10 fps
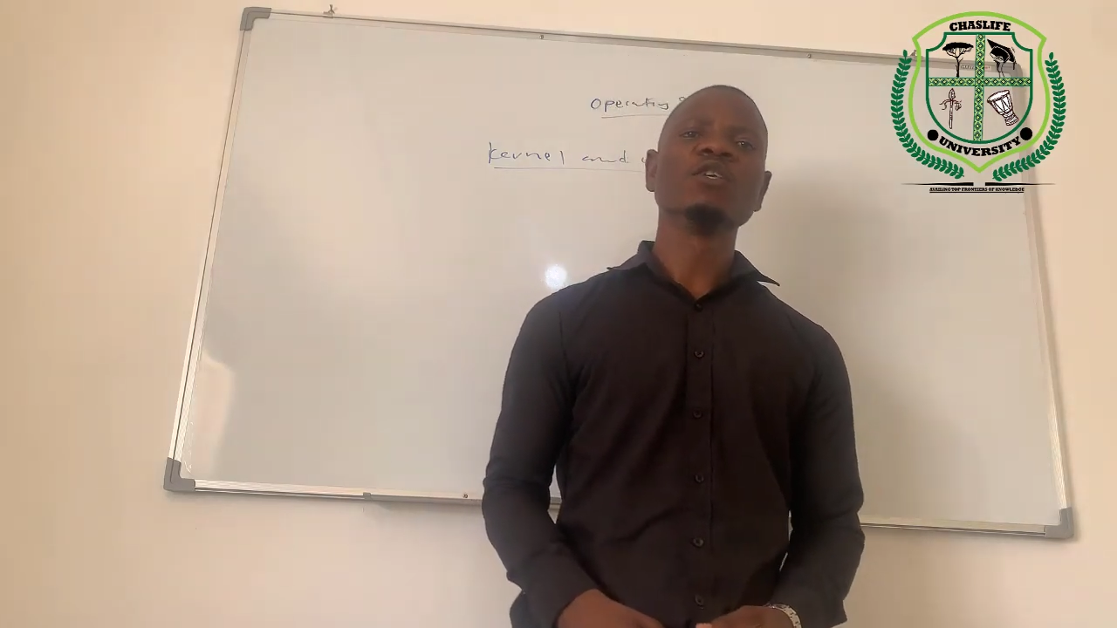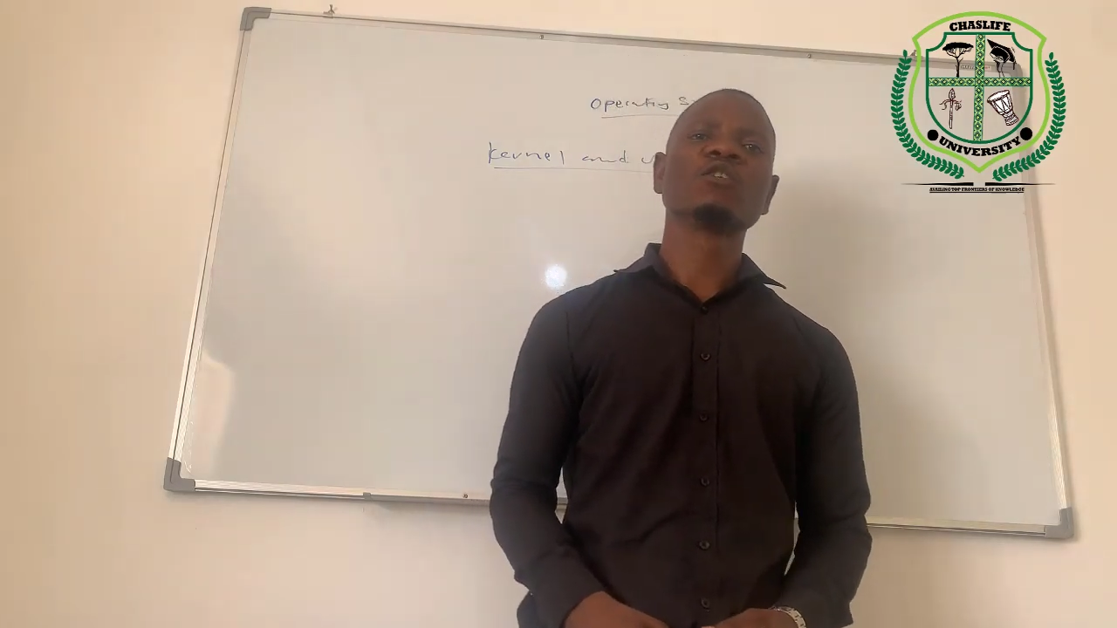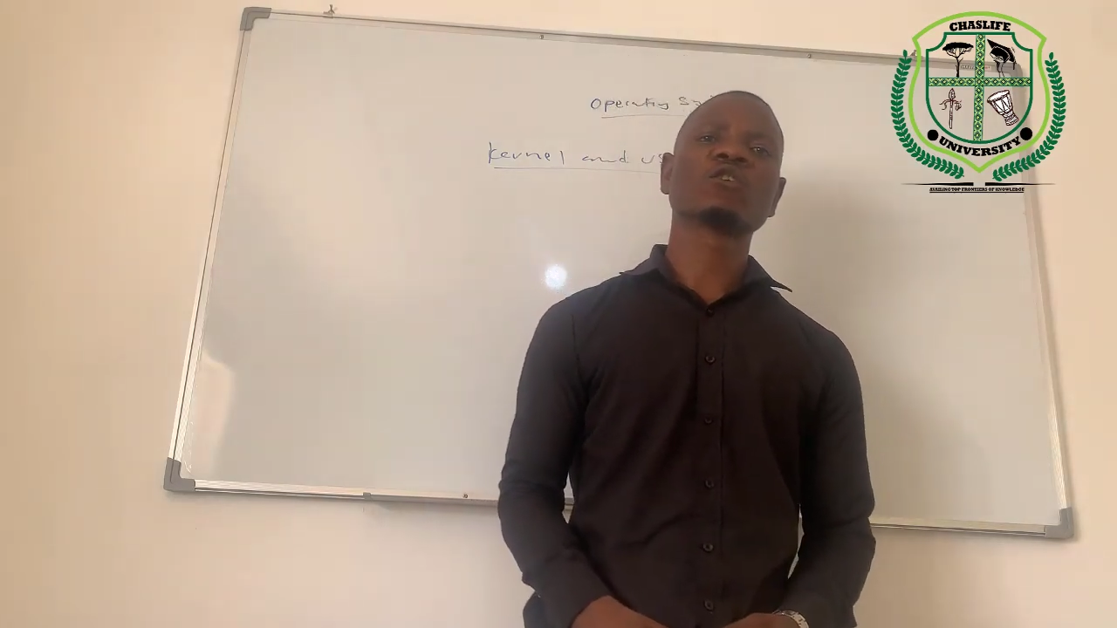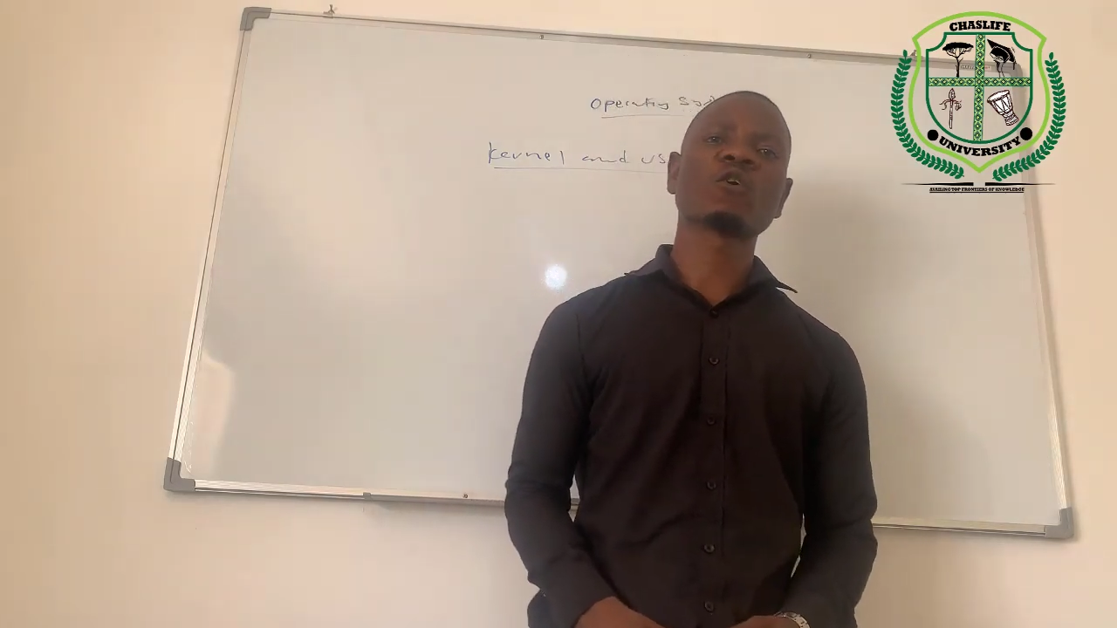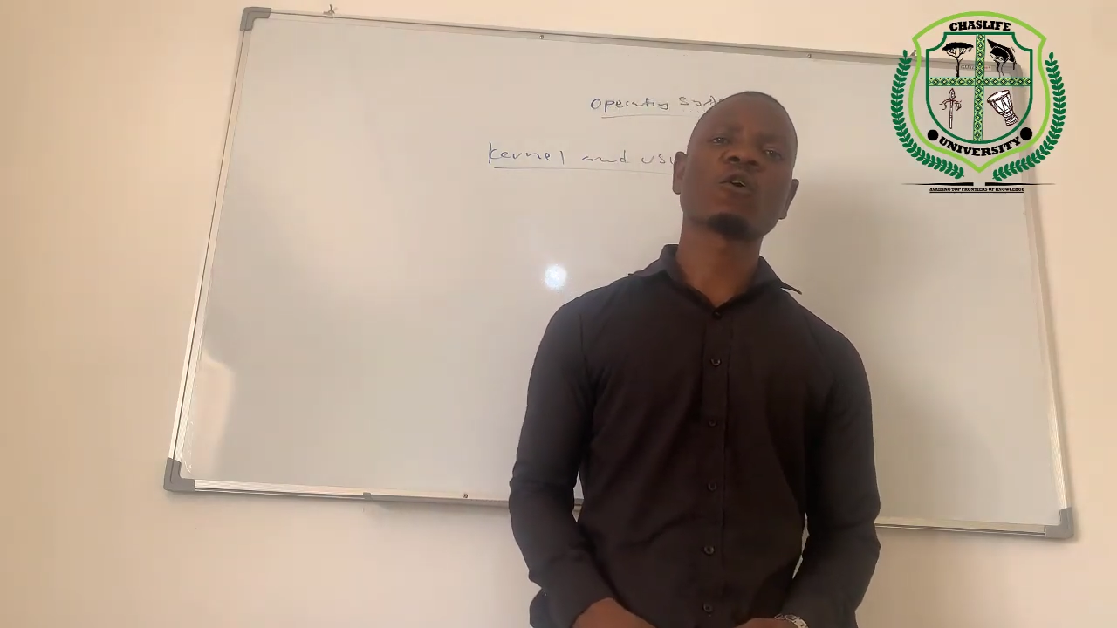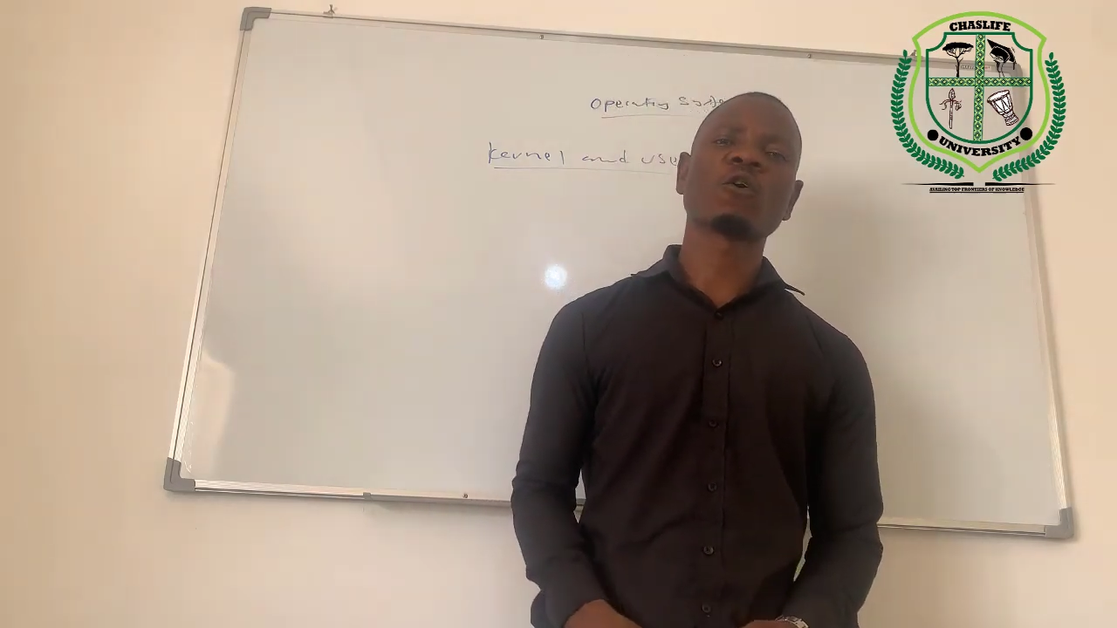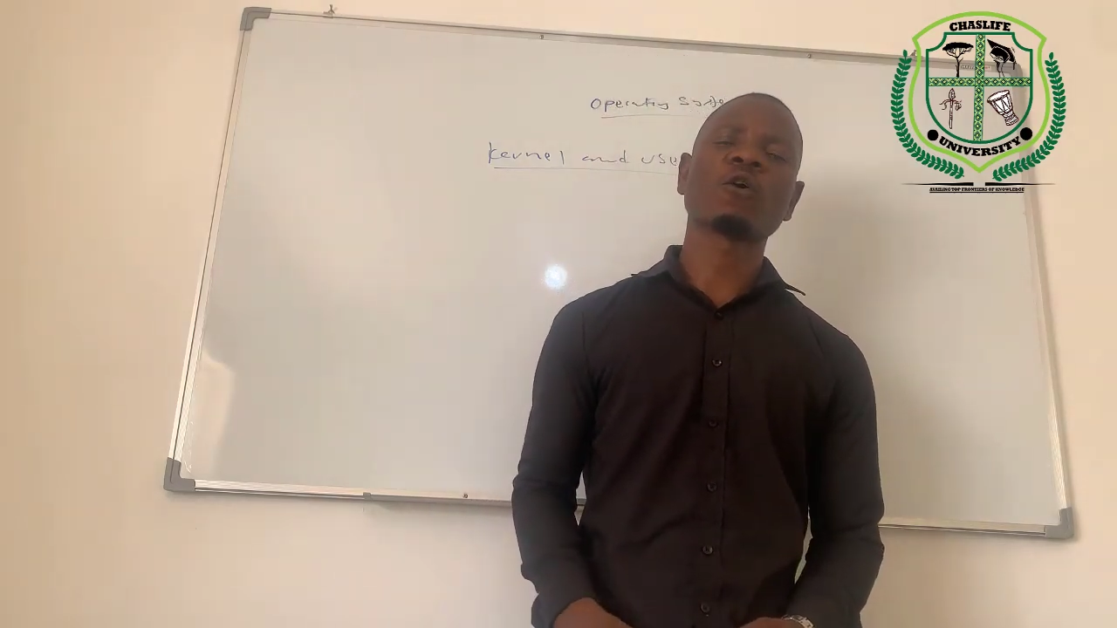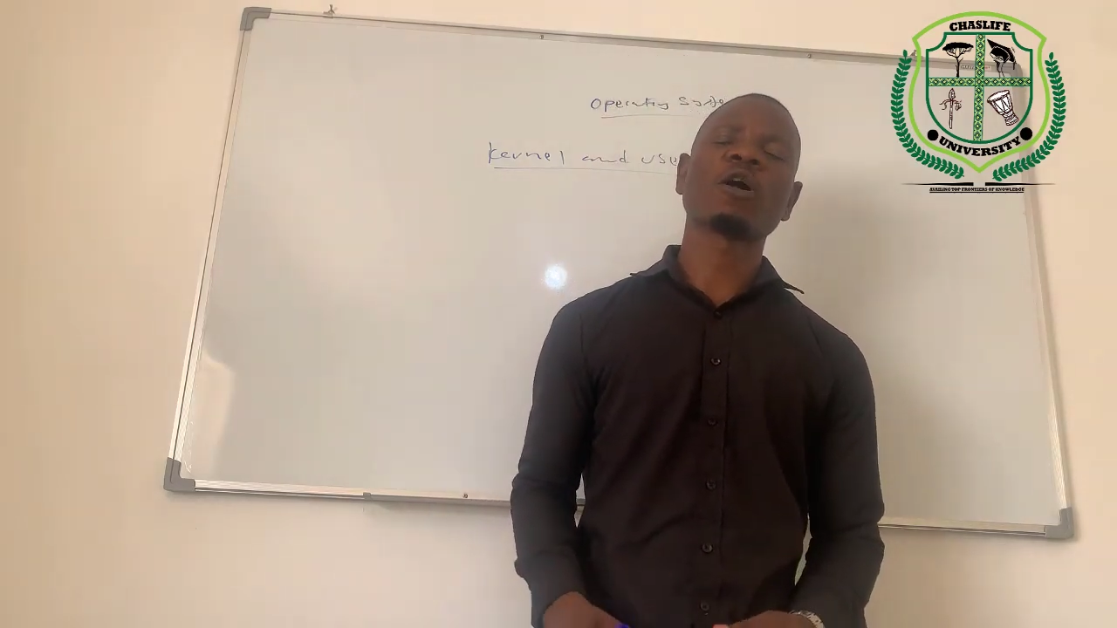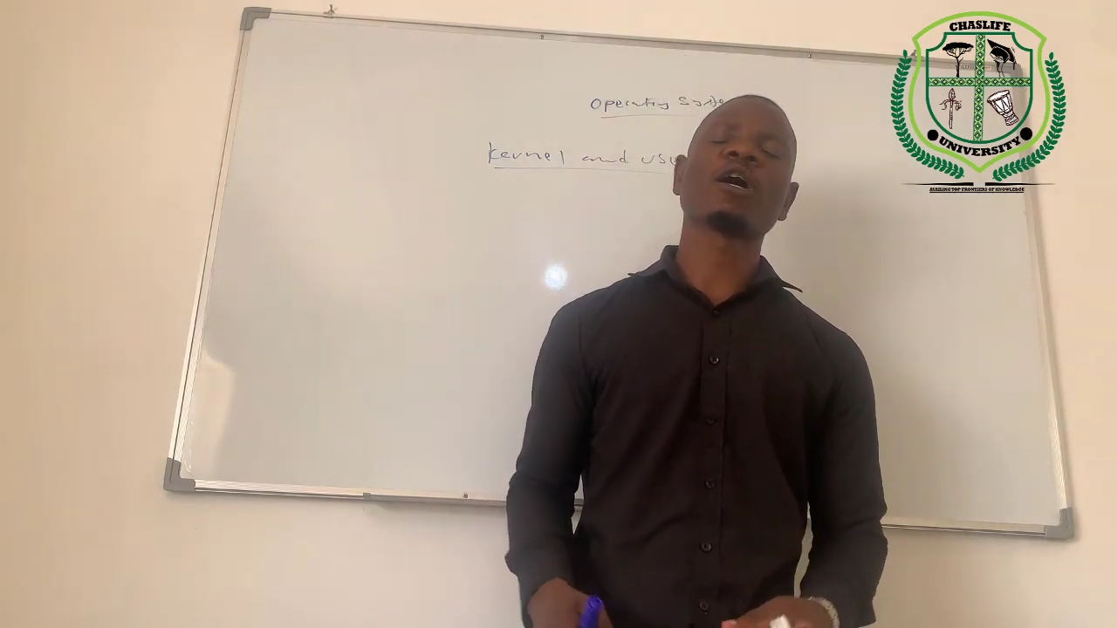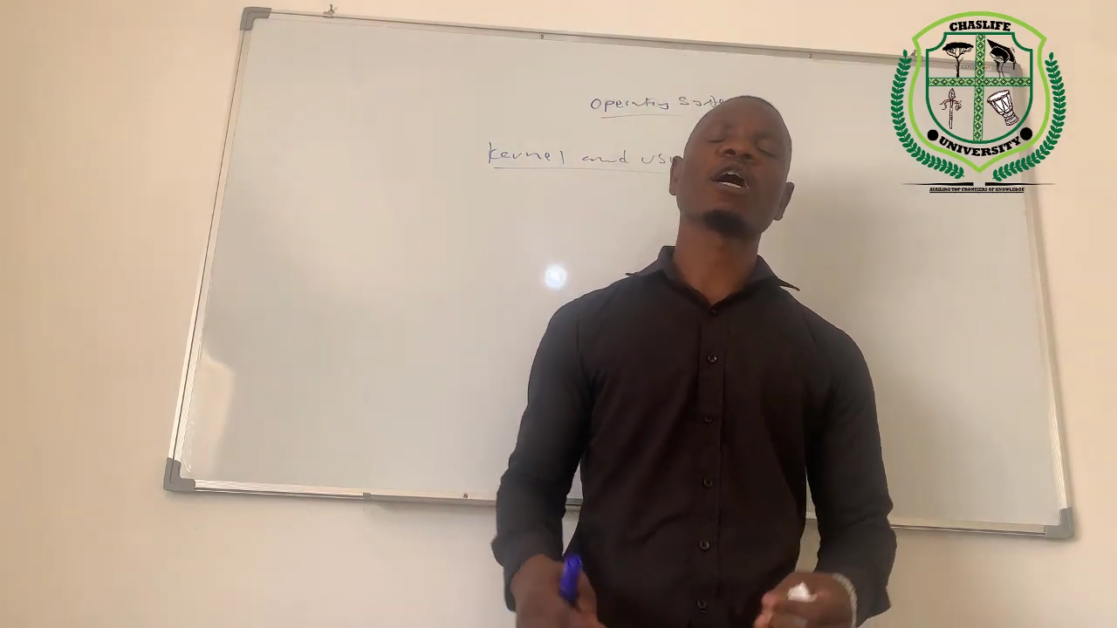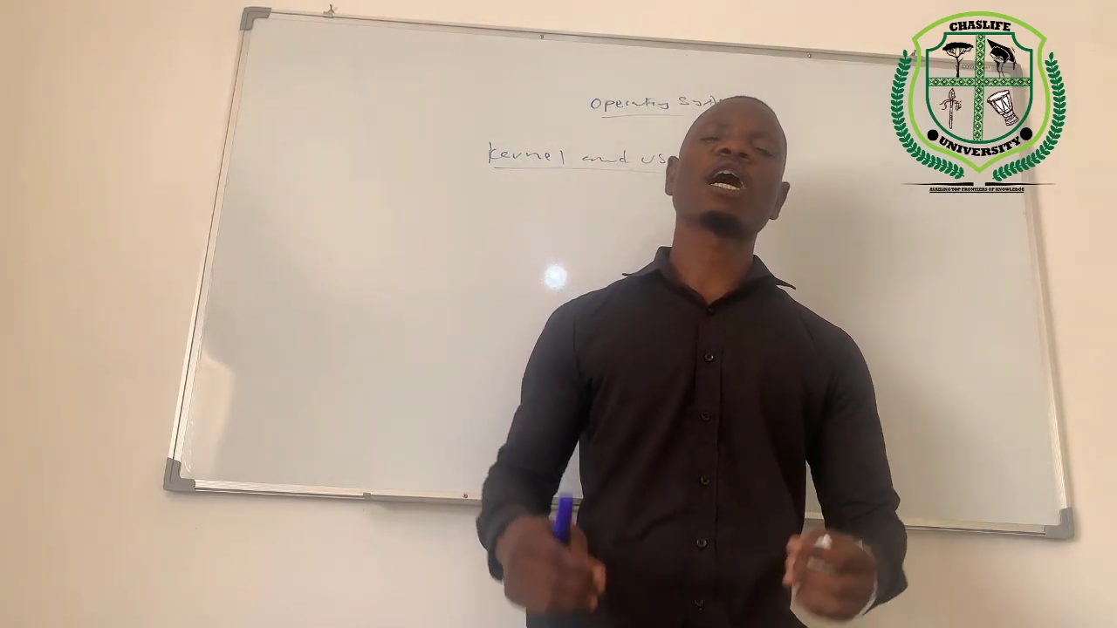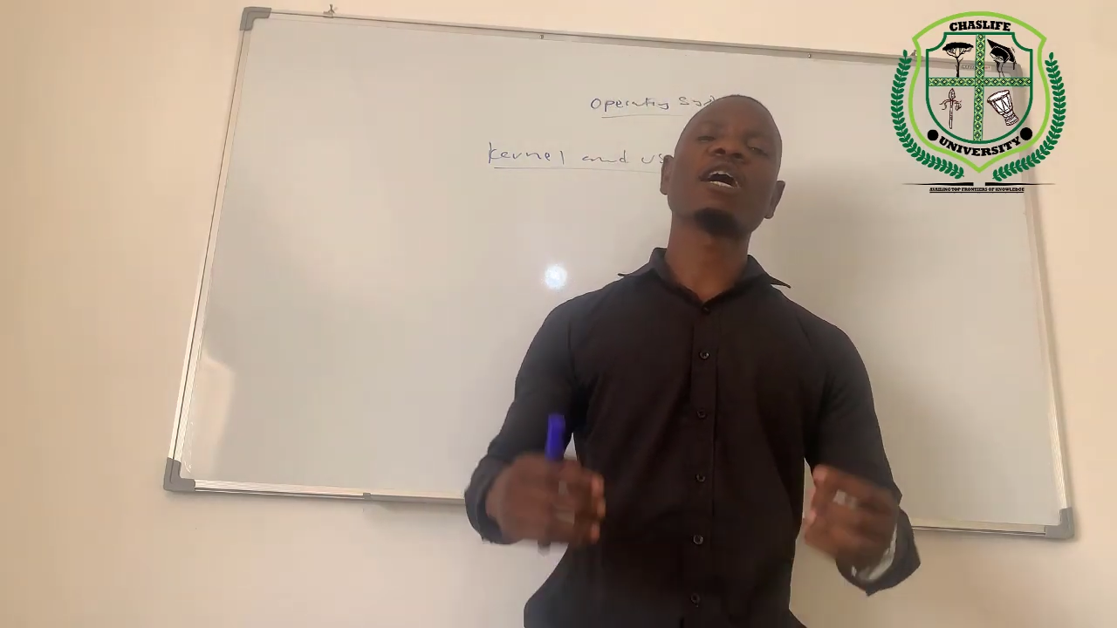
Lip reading: so